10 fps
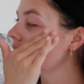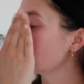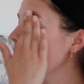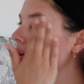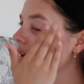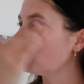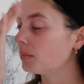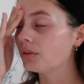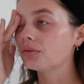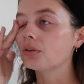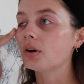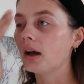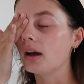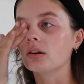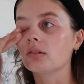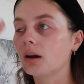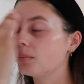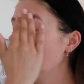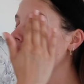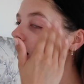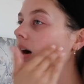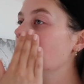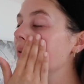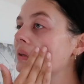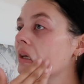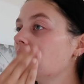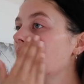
I just put it on my forehead, around my eyes,